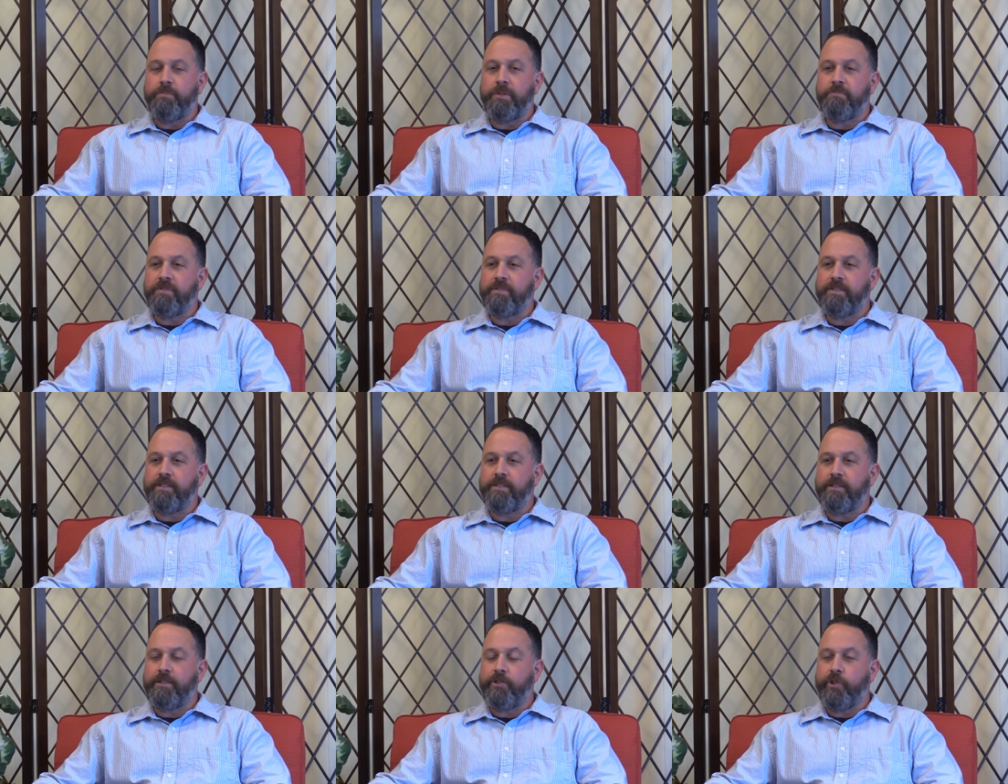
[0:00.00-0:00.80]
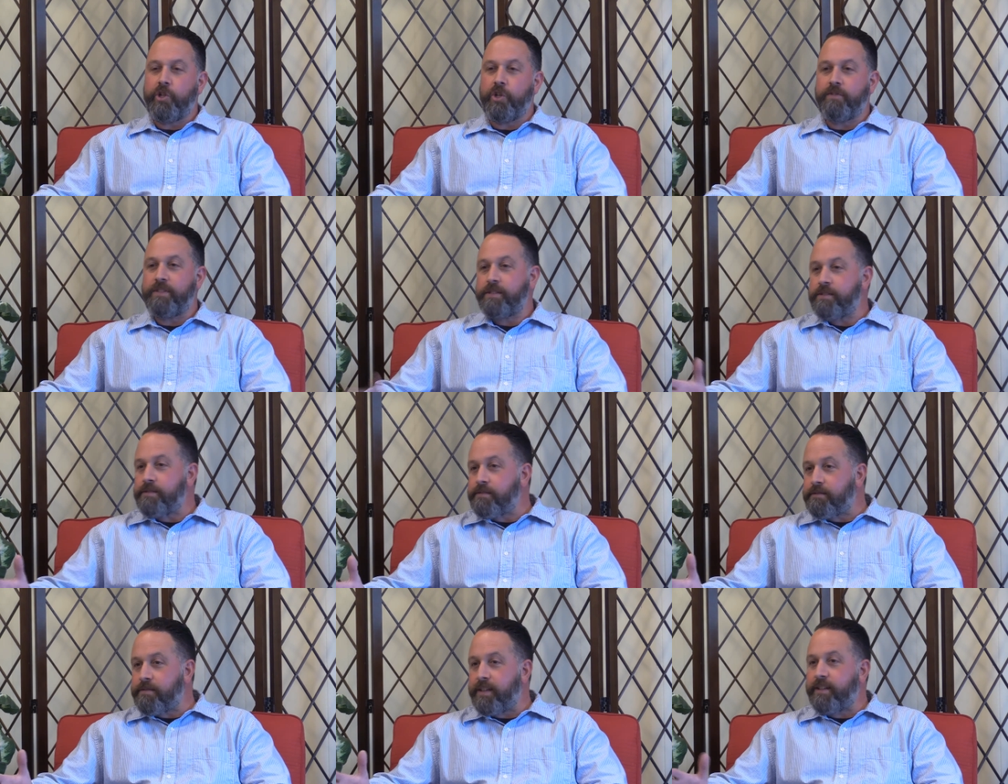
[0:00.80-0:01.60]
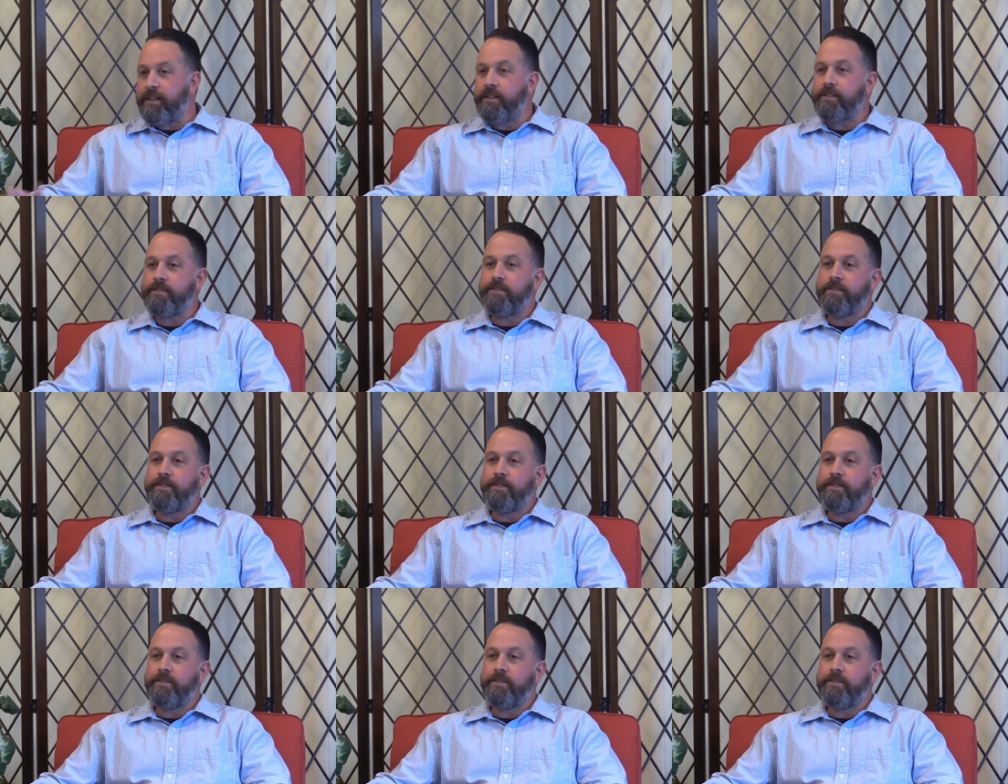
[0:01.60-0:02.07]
People are still a little nervous, I guess.